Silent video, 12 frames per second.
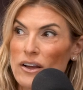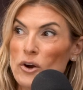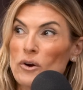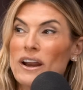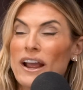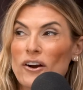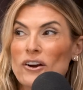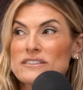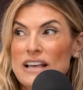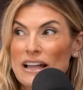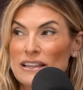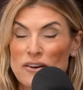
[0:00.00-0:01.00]
You're an Aries.
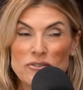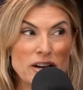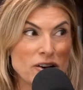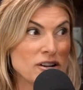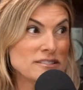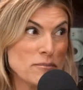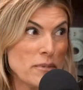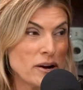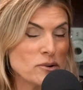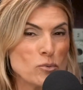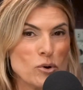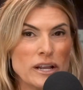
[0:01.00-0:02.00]
I love an Aries. I
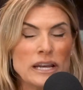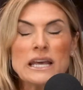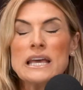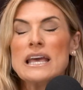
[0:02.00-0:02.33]
married one.